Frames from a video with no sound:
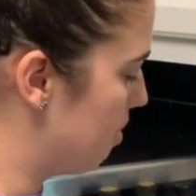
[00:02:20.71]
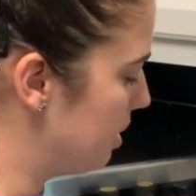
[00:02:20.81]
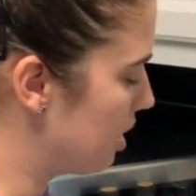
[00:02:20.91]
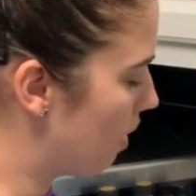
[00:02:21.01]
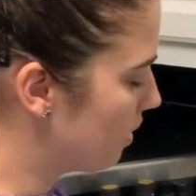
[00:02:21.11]

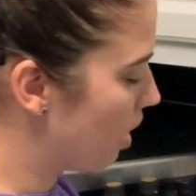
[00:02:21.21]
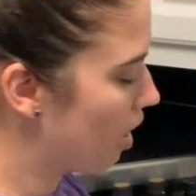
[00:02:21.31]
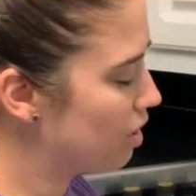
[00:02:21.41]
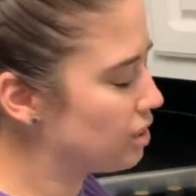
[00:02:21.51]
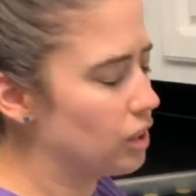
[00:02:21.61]
These
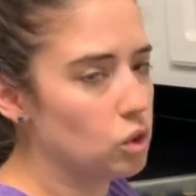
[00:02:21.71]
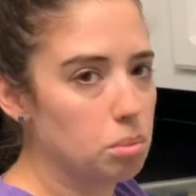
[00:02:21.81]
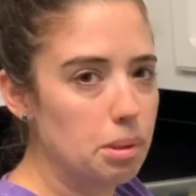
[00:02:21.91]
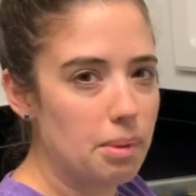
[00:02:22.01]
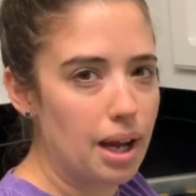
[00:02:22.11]
avocados I
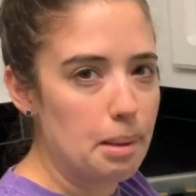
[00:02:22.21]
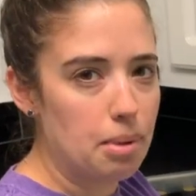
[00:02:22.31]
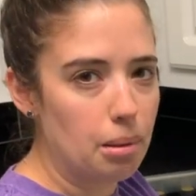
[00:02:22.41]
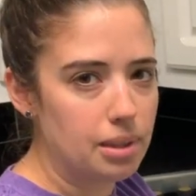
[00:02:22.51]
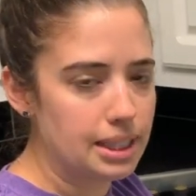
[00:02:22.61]
normally buy at
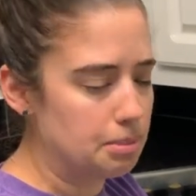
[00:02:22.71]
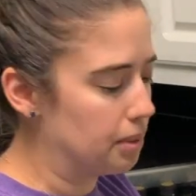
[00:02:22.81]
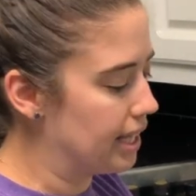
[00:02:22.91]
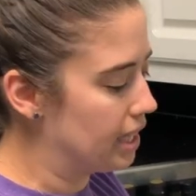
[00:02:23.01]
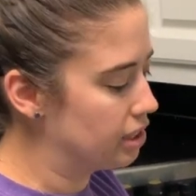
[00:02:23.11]
Publix,
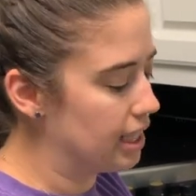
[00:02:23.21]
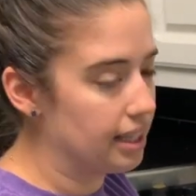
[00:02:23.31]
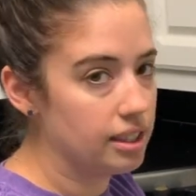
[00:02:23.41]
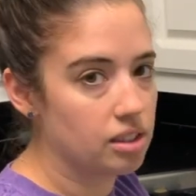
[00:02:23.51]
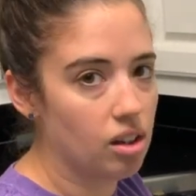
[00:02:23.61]
but they actually
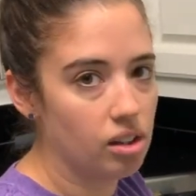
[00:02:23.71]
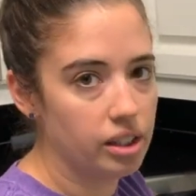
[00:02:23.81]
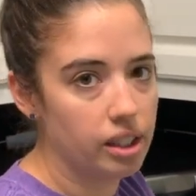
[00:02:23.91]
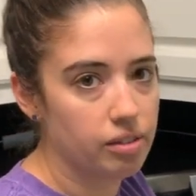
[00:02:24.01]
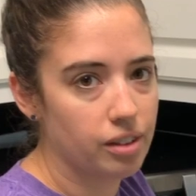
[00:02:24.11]
have these at
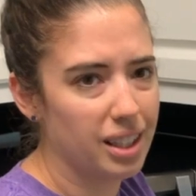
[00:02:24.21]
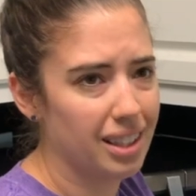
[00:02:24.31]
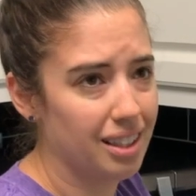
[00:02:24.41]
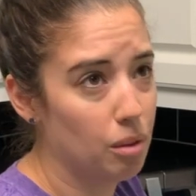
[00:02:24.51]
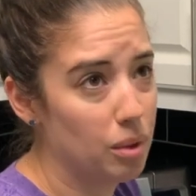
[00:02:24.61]
Aldi for,
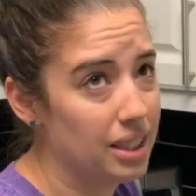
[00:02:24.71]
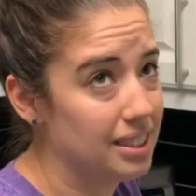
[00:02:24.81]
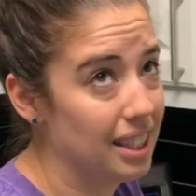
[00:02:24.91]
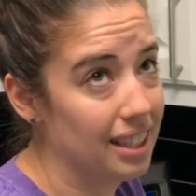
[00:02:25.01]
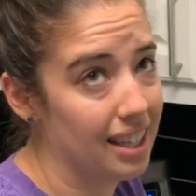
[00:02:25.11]
I want to
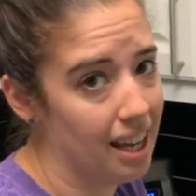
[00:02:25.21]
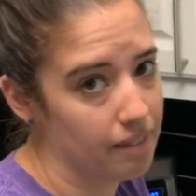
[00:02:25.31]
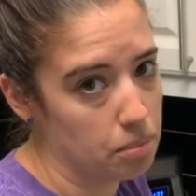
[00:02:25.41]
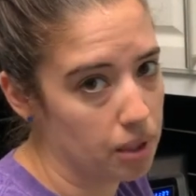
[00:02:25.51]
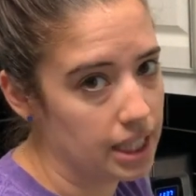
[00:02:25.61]
say, like
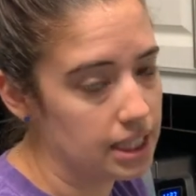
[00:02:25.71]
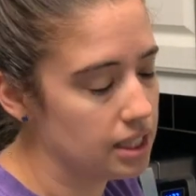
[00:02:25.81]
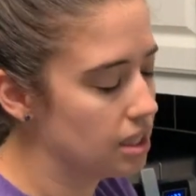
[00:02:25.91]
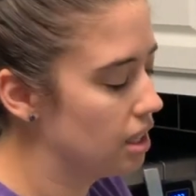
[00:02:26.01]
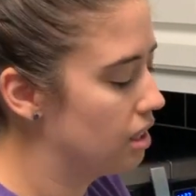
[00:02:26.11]
half the
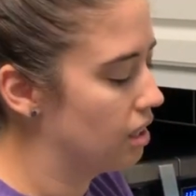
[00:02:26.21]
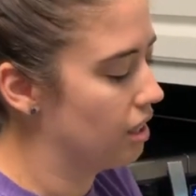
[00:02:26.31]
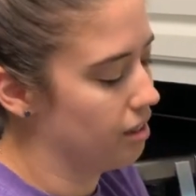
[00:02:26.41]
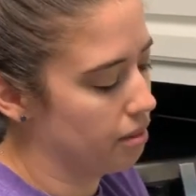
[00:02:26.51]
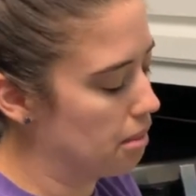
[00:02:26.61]
price.
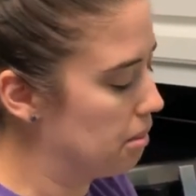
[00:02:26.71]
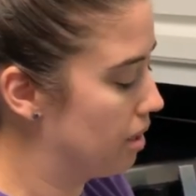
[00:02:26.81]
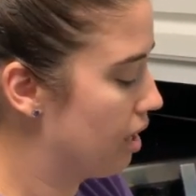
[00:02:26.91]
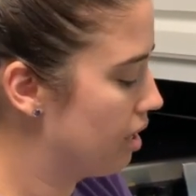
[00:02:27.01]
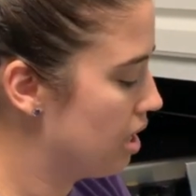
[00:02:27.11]
I don't know, maybe
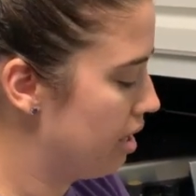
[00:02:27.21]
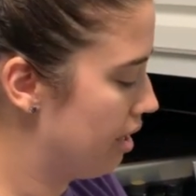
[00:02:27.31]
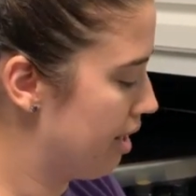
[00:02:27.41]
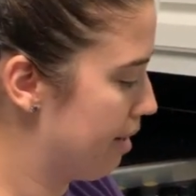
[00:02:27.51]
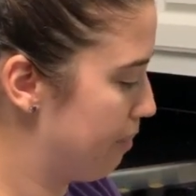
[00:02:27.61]
not.
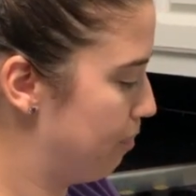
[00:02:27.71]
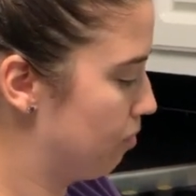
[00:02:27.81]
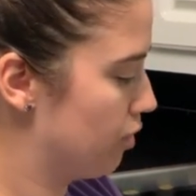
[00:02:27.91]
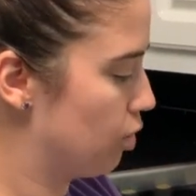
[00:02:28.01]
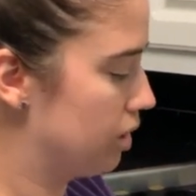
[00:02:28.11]

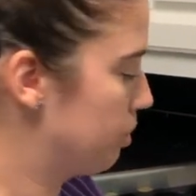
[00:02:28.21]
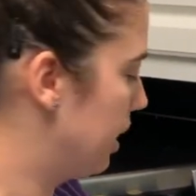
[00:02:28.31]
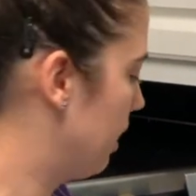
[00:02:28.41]
So I just went